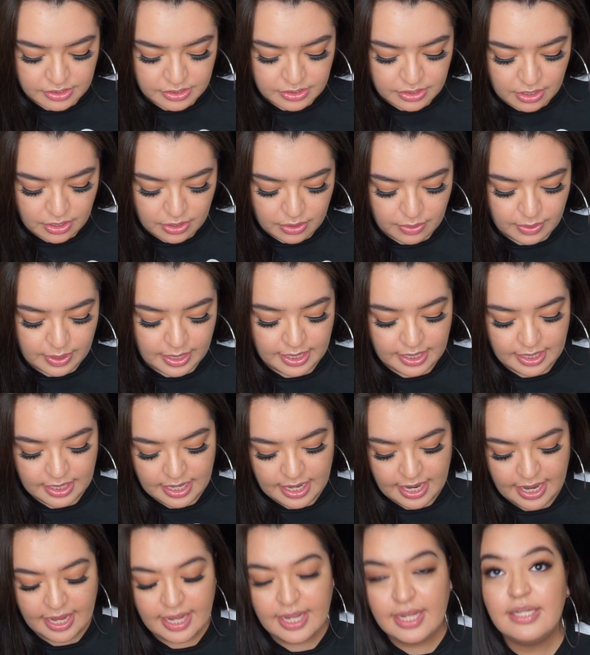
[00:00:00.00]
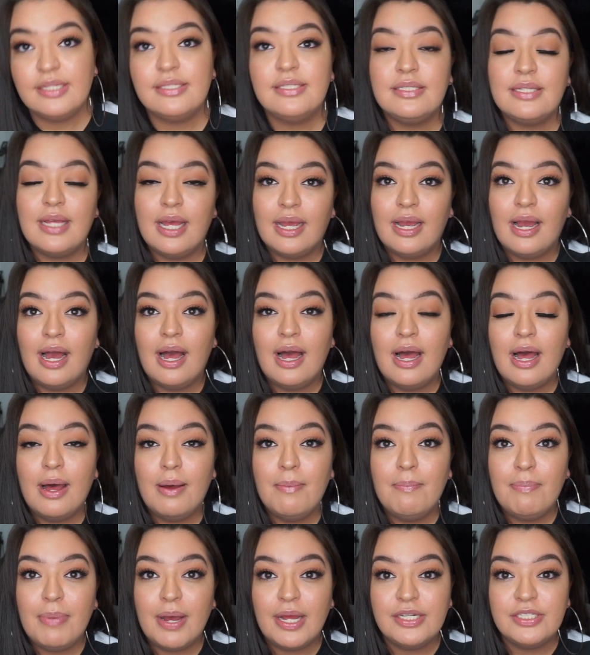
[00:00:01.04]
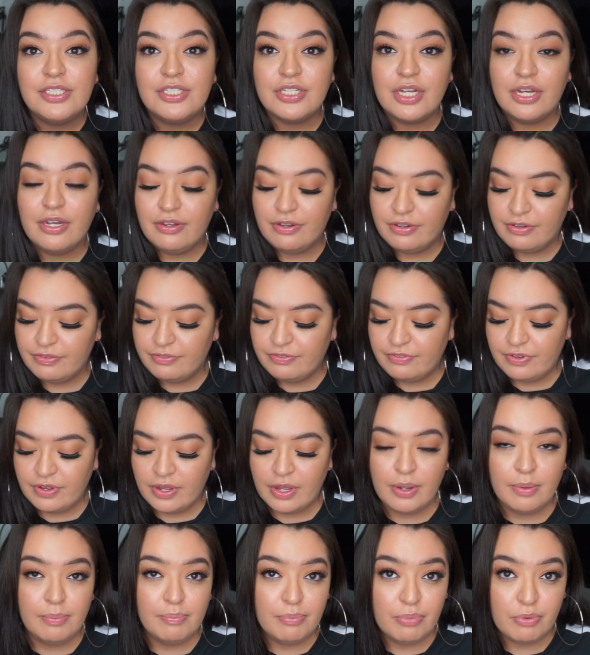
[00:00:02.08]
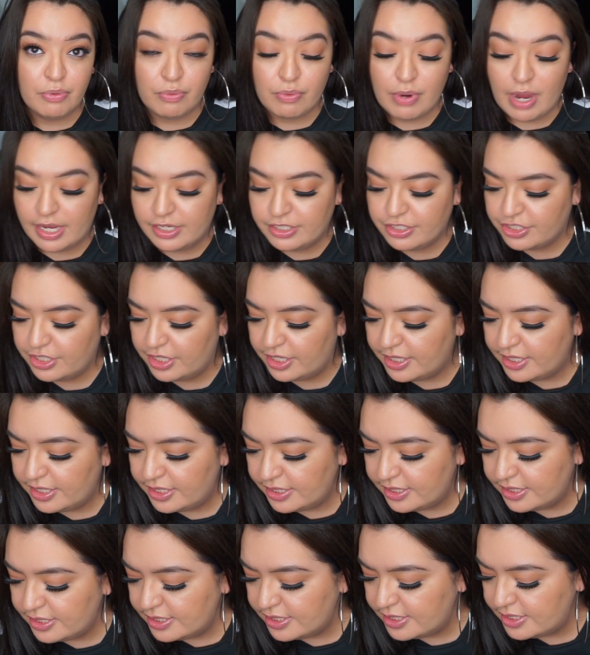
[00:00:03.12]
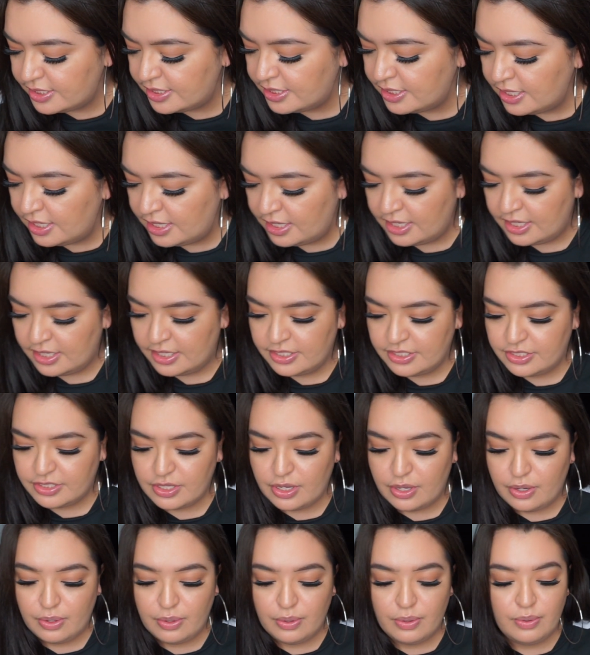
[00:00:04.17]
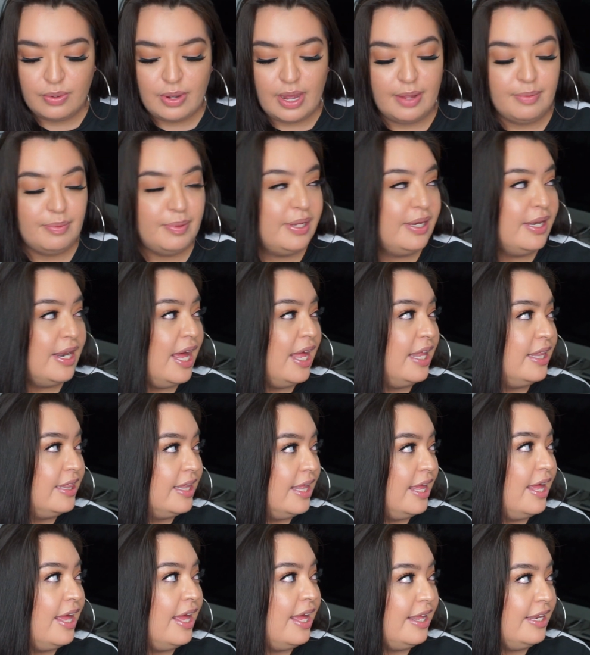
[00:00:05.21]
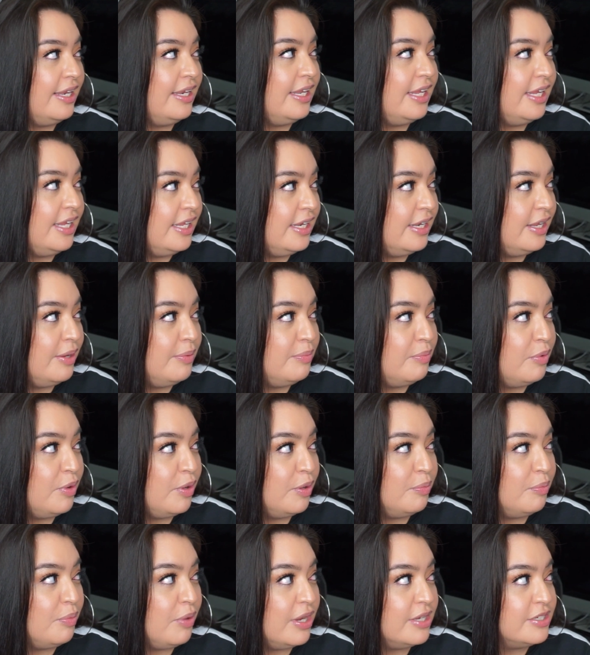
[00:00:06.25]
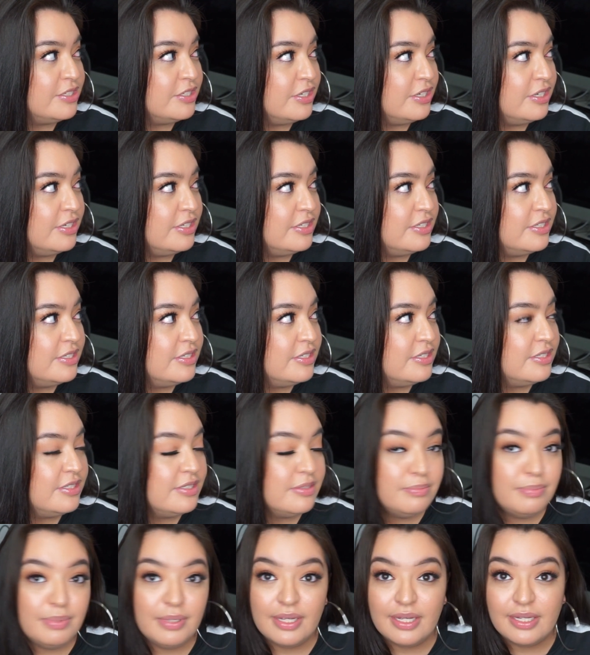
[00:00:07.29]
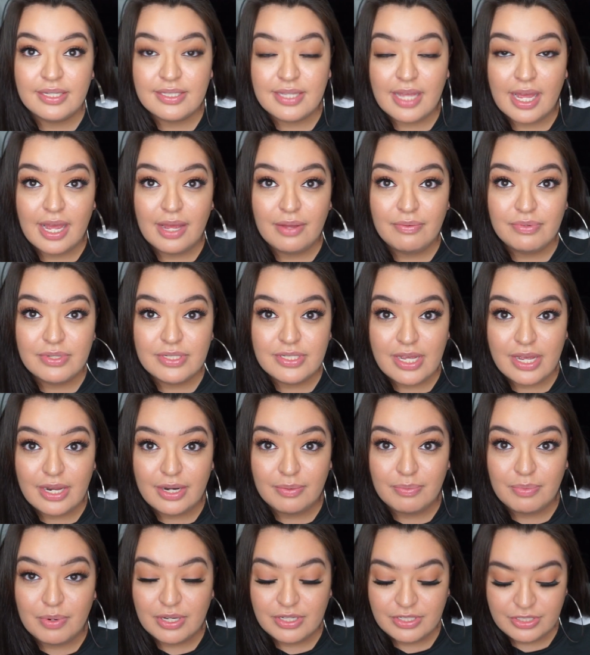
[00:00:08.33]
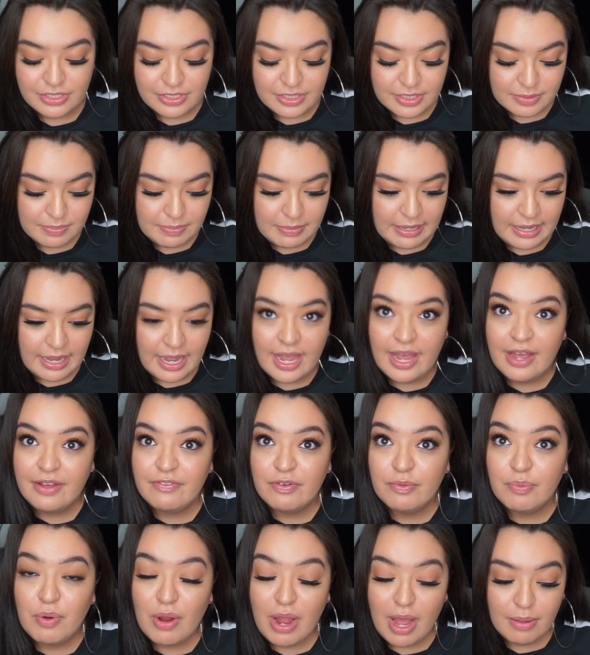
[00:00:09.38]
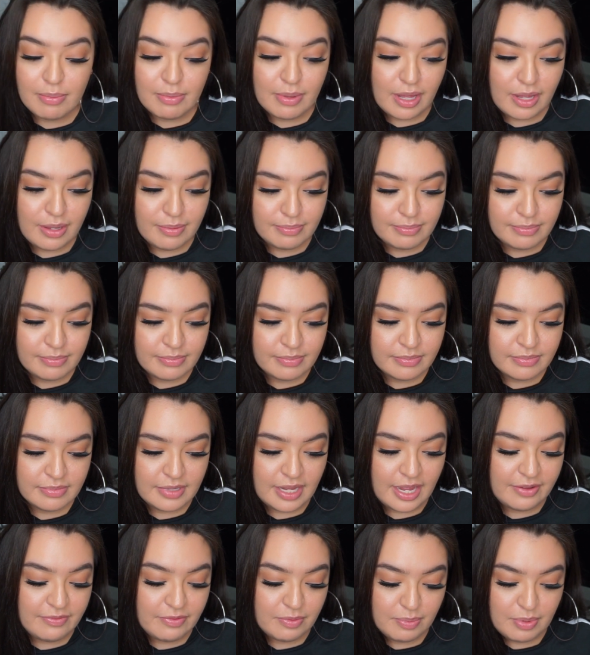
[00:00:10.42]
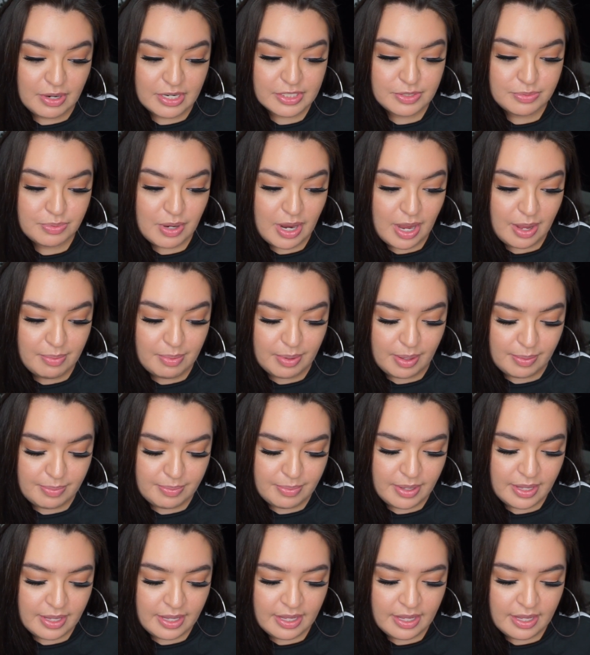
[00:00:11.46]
So next I got a bunch of brushes. So, I mean, not that I need more brushes because I have a ton of brushes, but I have a problem. I have a brush problem.